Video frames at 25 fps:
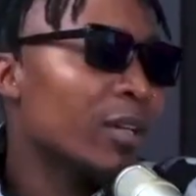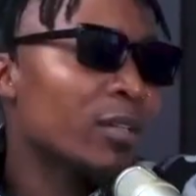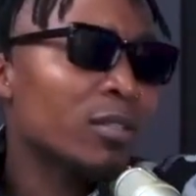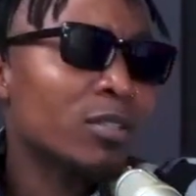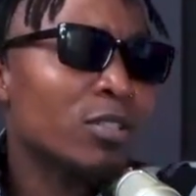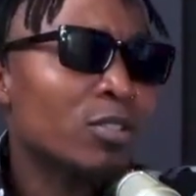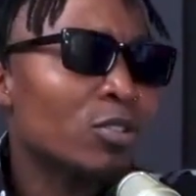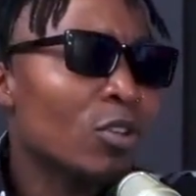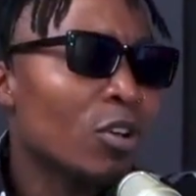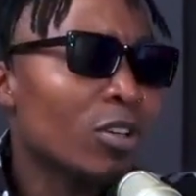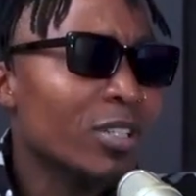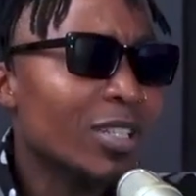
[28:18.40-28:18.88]

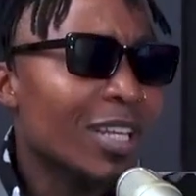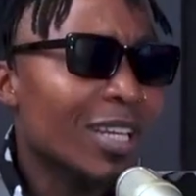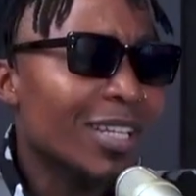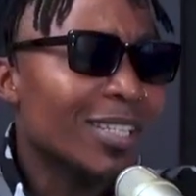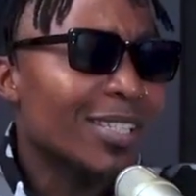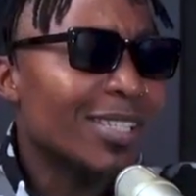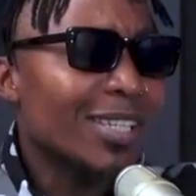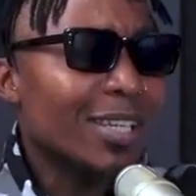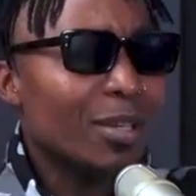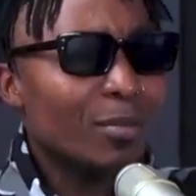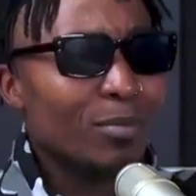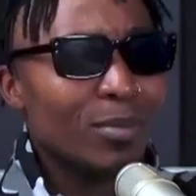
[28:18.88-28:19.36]
like songs
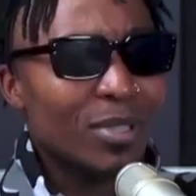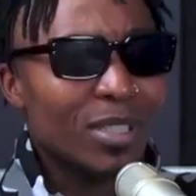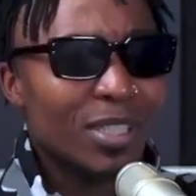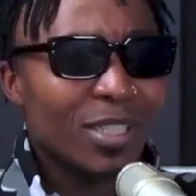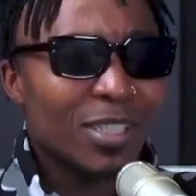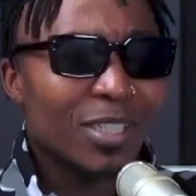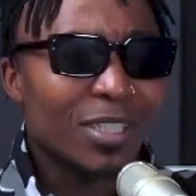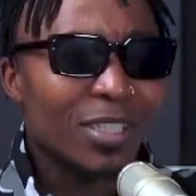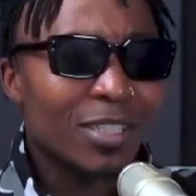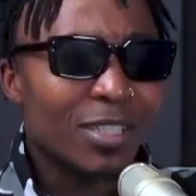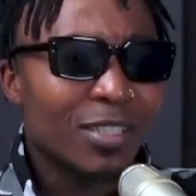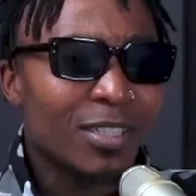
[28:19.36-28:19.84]
like
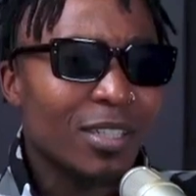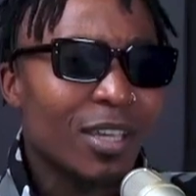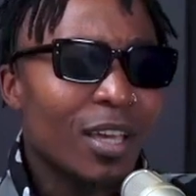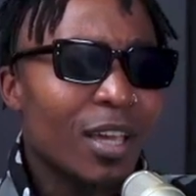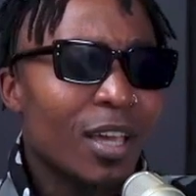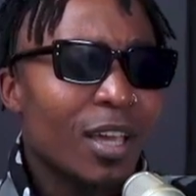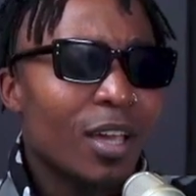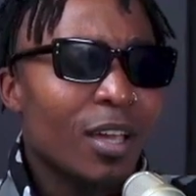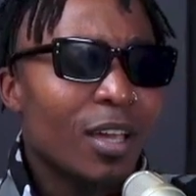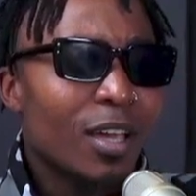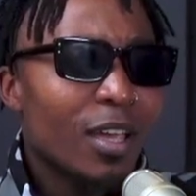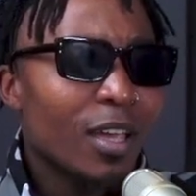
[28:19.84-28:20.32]
DMD.
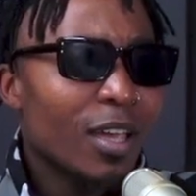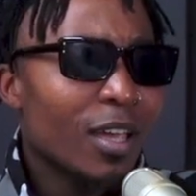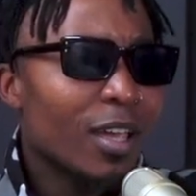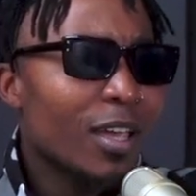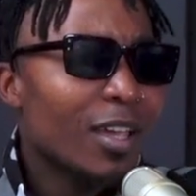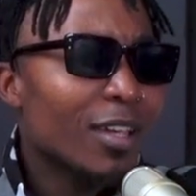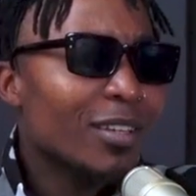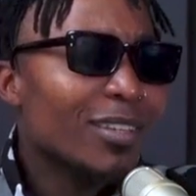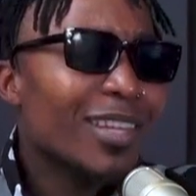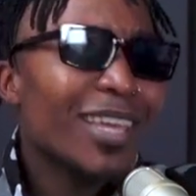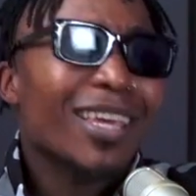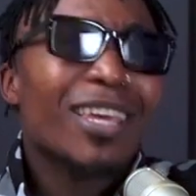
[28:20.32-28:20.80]

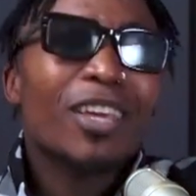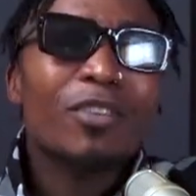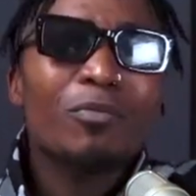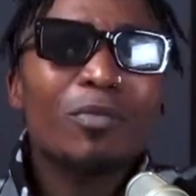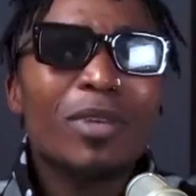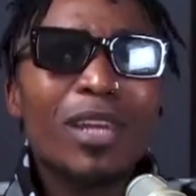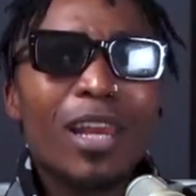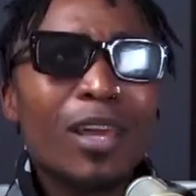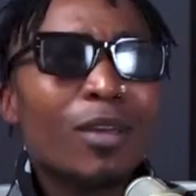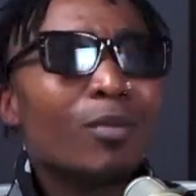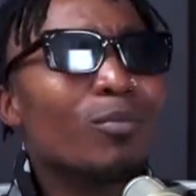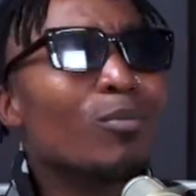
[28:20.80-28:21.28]
They give
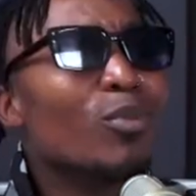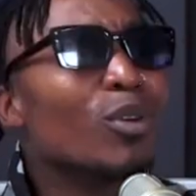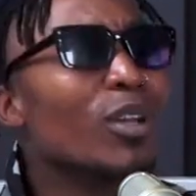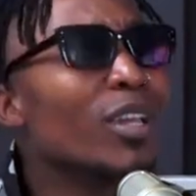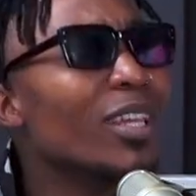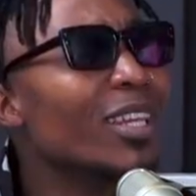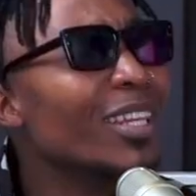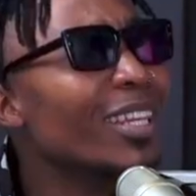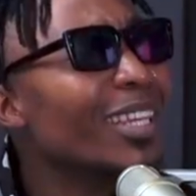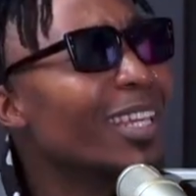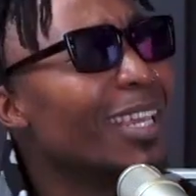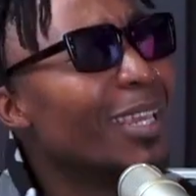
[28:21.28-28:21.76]
me like
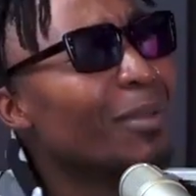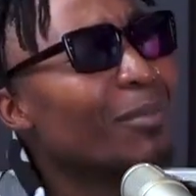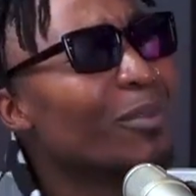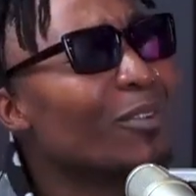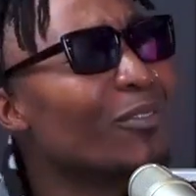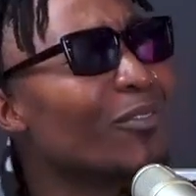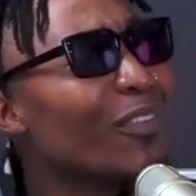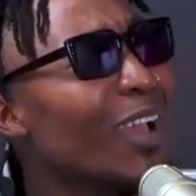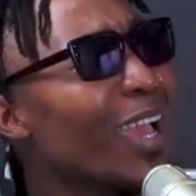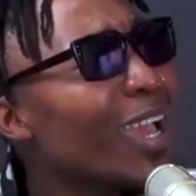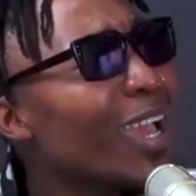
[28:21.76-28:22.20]
Mbongeni Ngema